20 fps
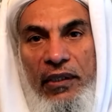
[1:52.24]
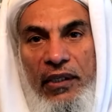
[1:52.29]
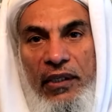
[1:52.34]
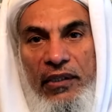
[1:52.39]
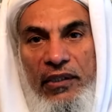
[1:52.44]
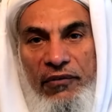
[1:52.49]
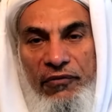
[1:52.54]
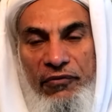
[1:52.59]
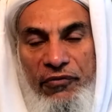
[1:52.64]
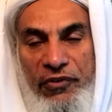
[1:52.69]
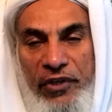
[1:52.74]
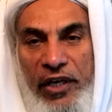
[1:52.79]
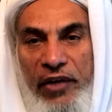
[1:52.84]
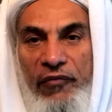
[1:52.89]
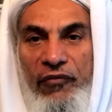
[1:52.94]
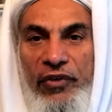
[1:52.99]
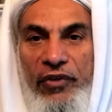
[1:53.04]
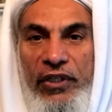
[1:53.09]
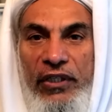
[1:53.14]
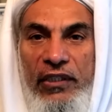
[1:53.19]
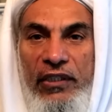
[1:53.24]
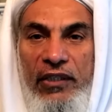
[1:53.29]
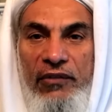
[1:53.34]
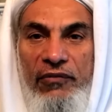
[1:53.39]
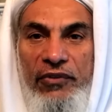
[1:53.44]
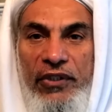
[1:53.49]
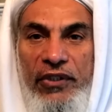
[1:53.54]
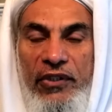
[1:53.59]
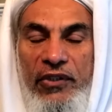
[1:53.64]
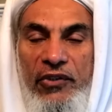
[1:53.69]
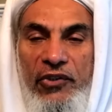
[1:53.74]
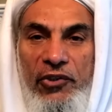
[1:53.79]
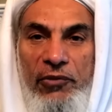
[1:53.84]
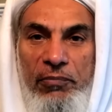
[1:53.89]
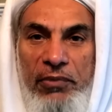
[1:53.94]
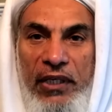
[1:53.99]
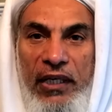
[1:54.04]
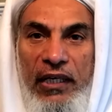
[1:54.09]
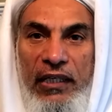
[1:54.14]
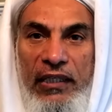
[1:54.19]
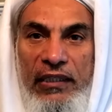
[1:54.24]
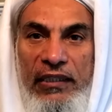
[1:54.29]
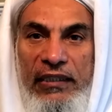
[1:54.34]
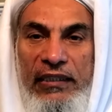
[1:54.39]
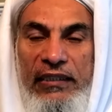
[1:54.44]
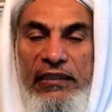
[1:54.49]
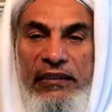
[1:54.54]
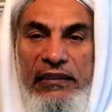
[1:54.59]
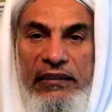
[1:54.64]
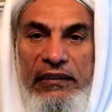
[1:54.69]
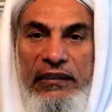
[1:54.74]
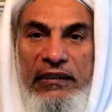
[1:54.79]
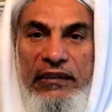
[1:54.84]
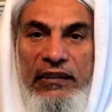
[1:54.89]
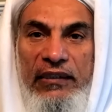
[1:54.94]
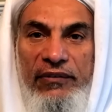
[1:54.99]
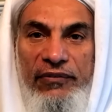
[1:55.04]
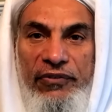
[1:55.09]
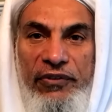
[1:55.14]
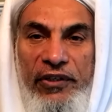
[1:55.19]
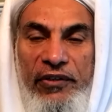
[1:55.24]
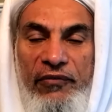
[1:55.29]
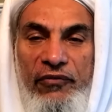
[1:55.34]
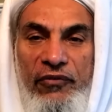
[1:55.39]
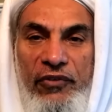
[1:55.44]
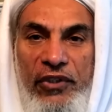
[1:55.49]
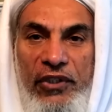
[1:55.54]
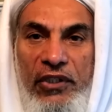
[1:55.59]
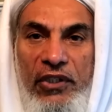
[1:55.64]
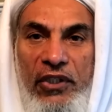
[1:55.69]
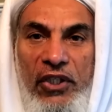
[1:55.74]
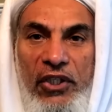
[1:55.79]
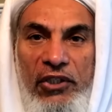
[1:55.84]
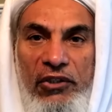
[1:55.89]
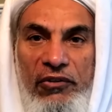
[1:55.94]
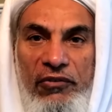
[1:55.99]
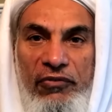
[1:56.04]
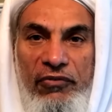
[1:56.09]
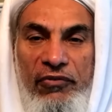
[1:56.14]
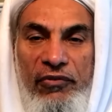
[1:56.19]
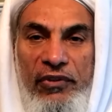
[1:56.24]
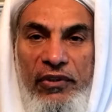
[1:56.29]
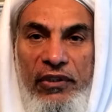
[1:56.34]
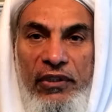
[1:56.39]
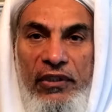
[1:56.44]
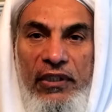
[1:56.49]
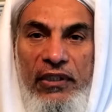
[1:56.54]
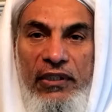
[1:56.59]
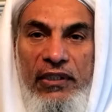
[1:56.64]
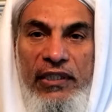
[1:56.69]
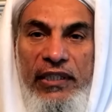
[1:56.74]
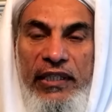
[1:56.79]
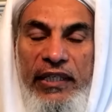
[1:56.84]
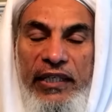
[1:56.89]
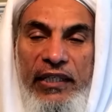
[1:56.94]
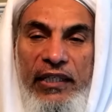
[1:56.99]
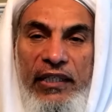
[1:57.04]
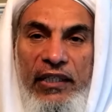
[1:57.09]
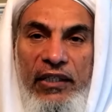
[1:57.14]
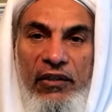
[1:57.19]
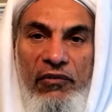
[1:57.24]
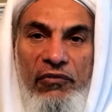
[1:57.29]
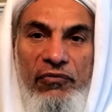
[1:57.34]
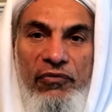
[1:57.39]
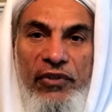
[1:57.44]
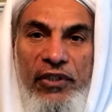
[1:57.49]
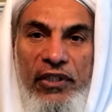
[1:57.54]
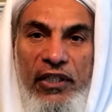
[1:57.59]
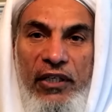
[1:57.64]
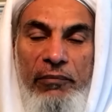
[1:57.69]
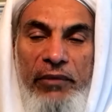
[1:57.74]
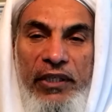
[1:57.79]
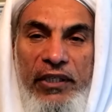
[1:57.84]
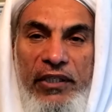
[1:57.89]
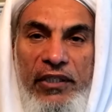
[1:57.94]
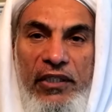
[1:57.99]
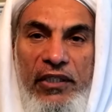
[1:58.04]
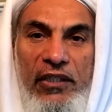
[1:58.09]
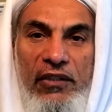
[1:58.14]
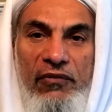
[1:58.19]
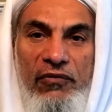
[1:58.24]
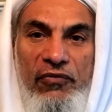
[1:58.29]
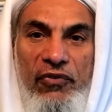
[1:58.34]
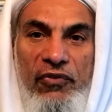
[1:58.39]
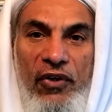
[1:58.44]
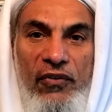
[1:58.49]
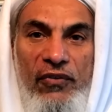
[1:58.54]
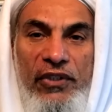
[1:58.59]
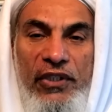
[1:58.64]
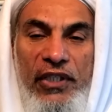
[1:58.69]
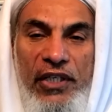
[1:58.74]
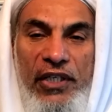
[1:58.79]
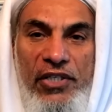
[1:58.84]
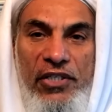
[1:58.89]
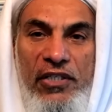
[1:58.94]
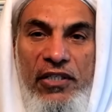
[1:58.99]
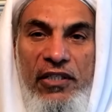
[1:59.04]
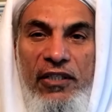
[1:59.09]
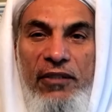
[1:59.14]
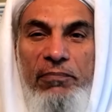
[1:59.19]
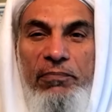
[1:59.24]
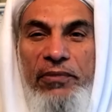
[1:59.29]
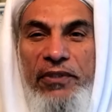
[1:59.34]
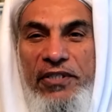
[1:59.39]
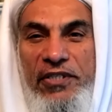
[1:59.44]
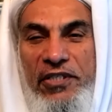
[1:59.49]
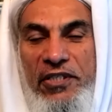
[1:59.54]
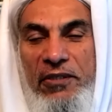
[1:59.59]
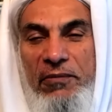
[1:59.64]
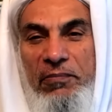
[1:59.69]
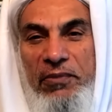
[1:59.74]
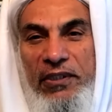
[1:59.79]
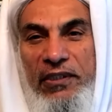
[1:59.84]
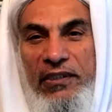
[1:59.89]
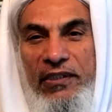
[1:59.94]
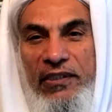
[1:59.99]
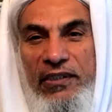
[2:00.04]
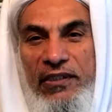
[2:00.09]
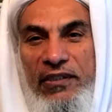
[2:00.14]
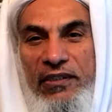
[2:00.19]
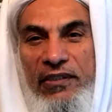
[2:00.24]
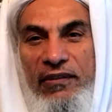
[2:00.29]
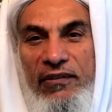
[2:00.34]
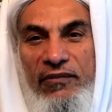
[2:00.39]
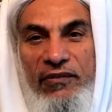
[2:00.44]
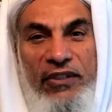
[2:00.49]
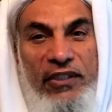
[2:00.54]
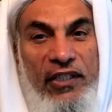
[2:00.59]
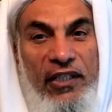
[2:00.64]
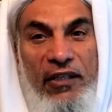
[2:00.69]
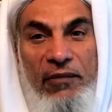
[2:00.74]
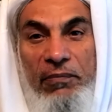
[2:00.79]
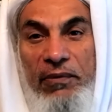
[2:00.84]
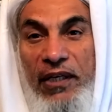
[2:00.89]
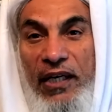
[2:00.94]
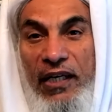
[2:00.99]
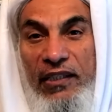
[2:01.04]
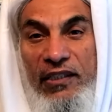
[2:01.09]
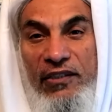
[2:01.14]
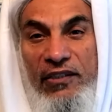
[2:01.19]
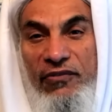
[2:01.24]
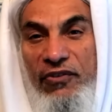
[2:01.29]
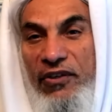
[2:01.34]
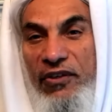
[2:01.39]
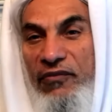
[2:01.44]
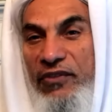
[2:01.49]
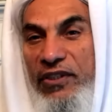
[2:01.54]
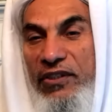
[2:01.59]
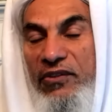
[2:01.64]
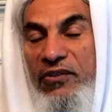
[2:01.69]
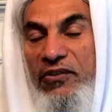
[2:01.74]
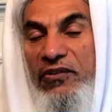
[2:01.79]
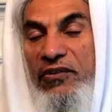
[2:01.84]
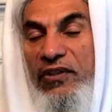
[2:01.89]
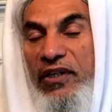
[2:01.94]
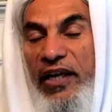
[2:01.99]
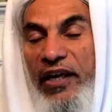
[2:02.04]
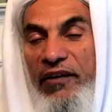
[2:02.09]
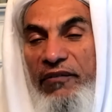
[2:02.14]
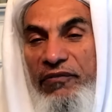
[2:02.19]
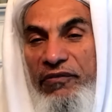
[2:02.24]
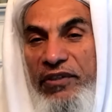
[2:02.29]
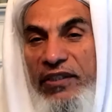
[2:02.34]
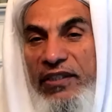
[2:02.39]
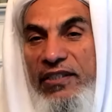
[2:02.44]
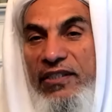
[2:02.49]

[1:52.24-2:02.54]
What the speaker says: The framework that we are going to apply is the framework of the 10 fundamental foundational principles. We can apply this framework to every